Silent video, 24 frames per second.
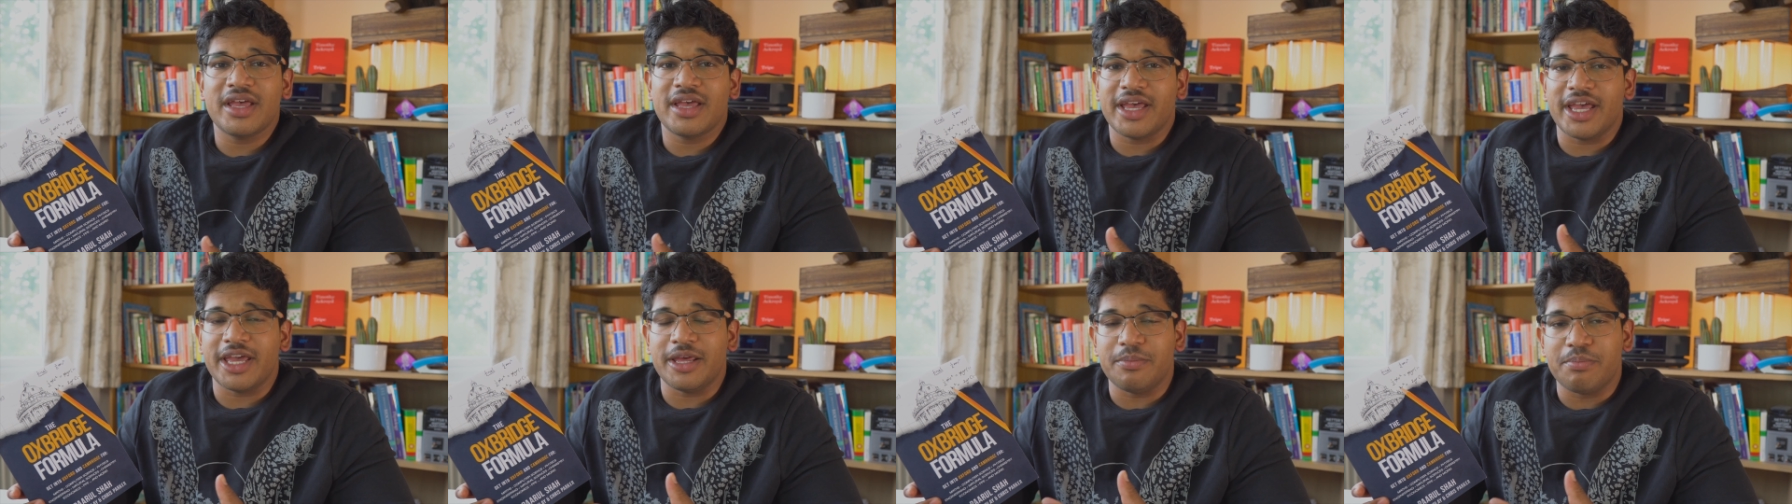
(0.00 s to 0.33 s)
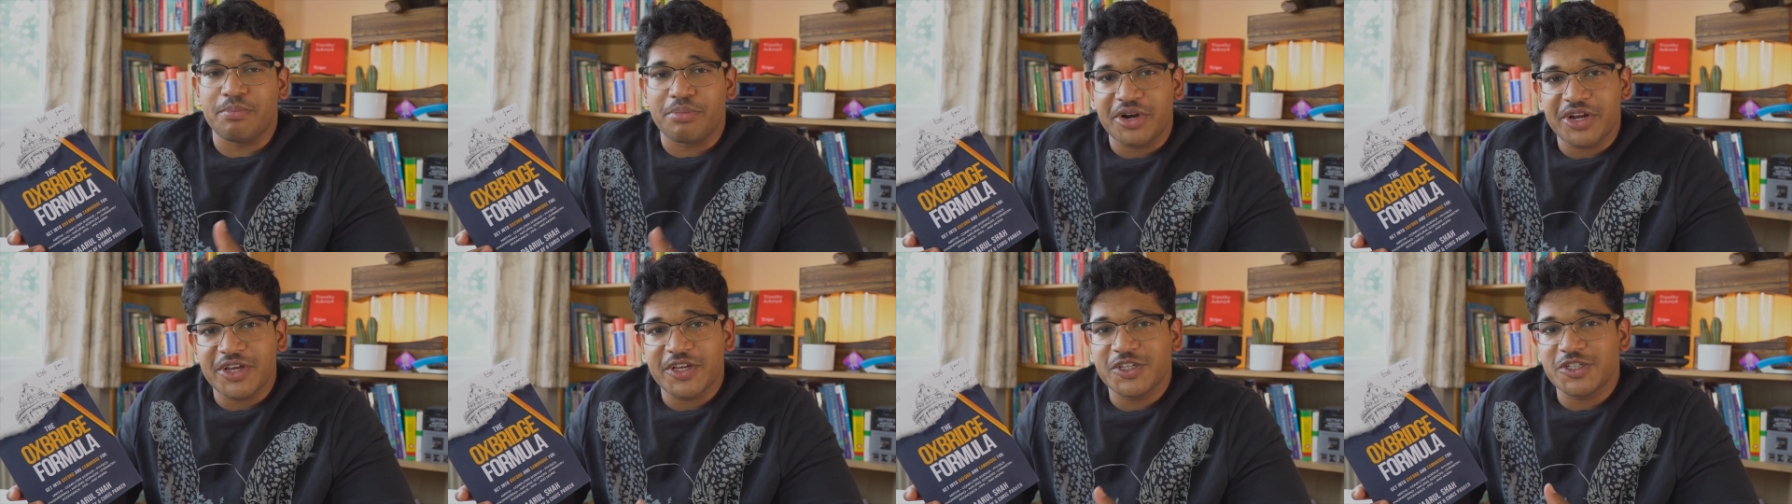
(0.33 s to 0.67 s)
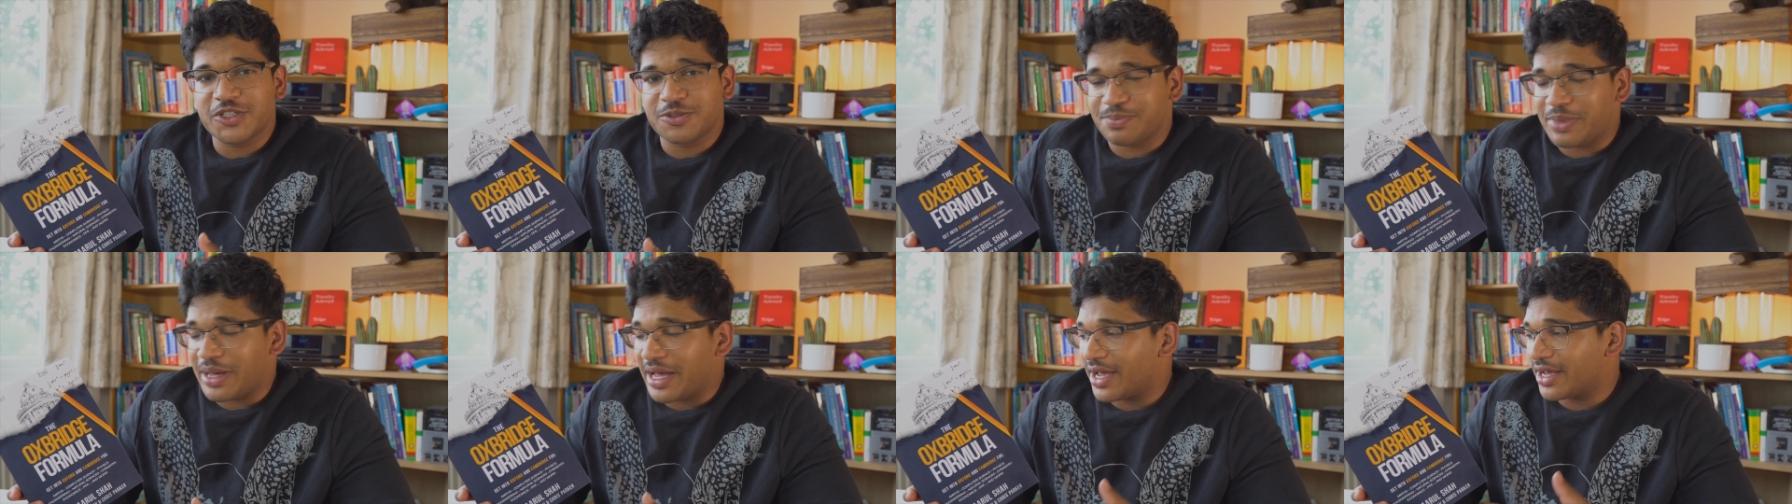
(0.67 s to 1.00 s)
It
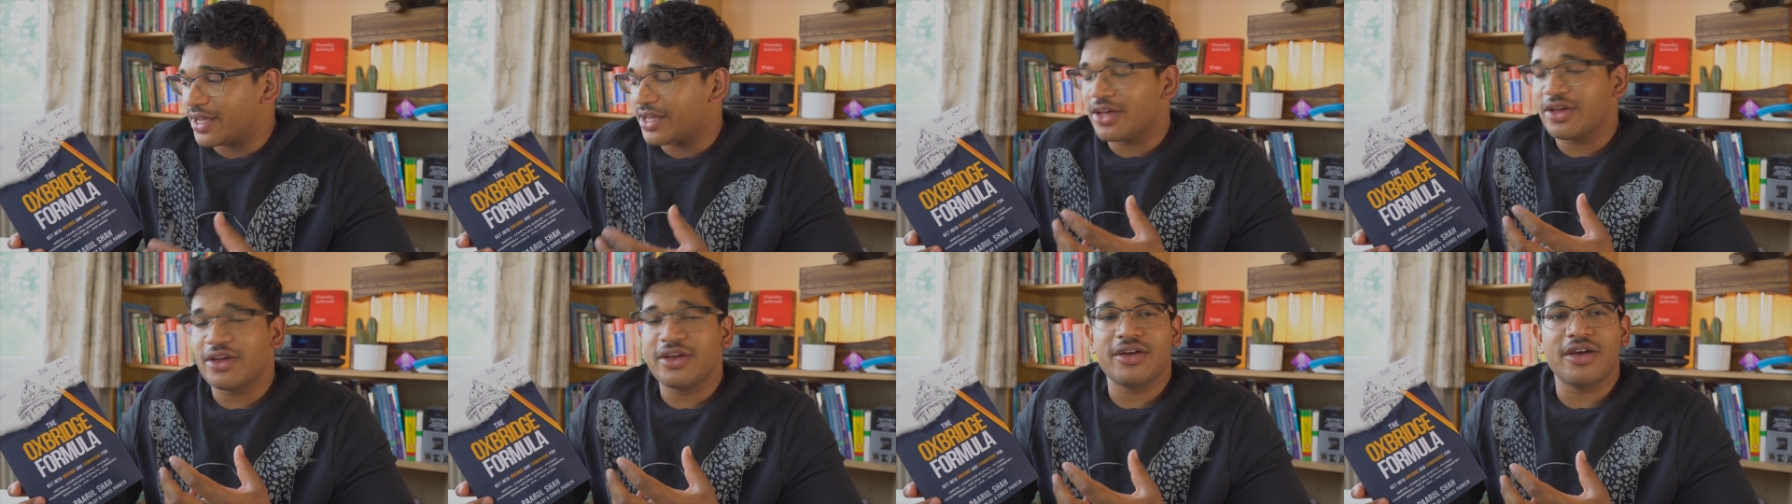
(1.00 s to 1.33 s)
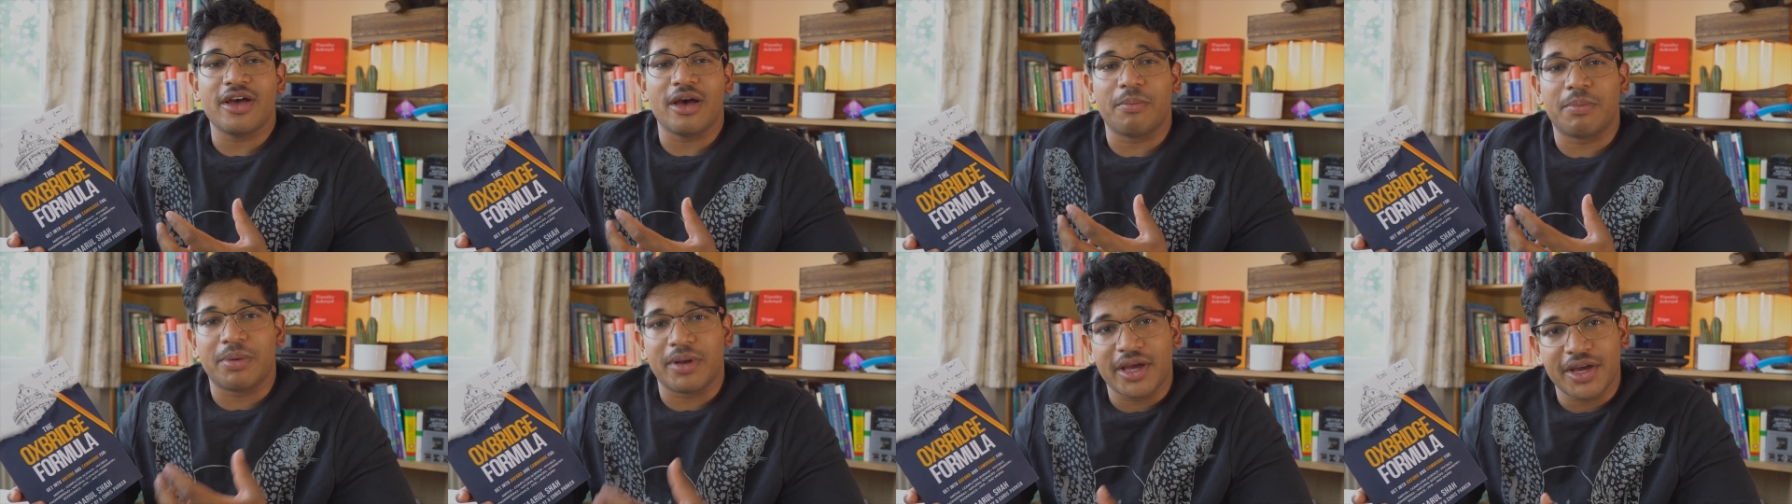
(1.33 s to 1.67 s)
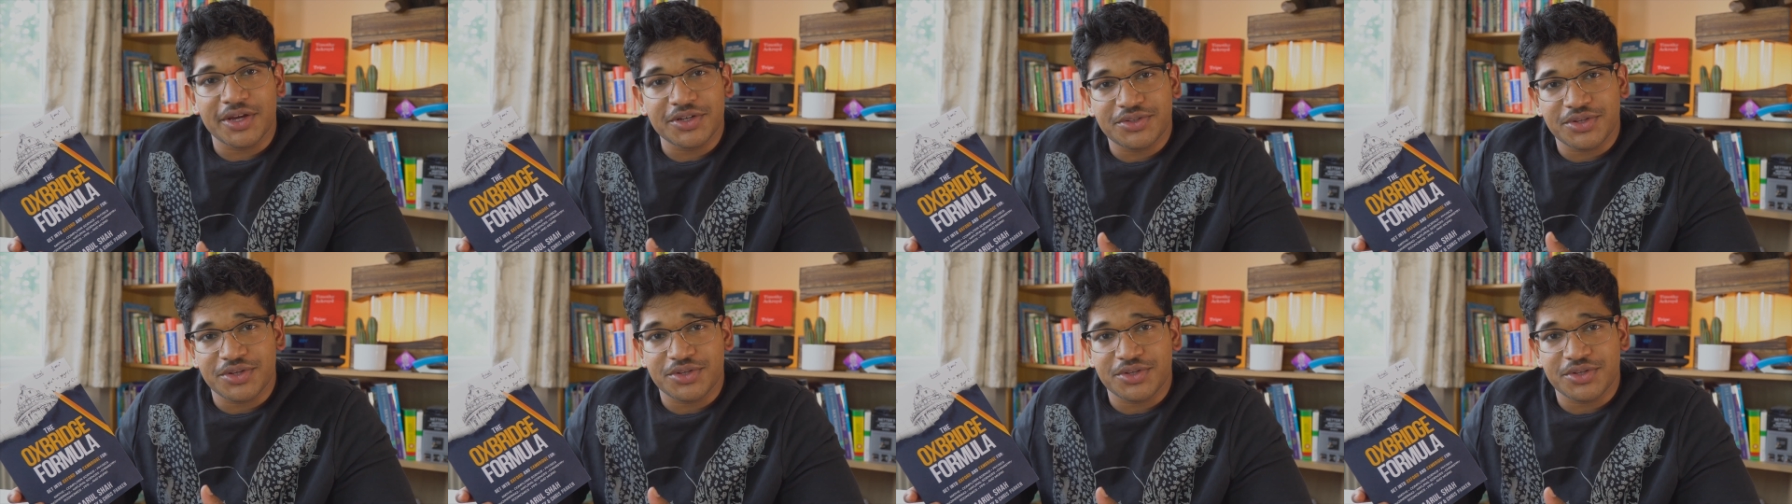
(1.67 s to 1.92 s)
brings back applying to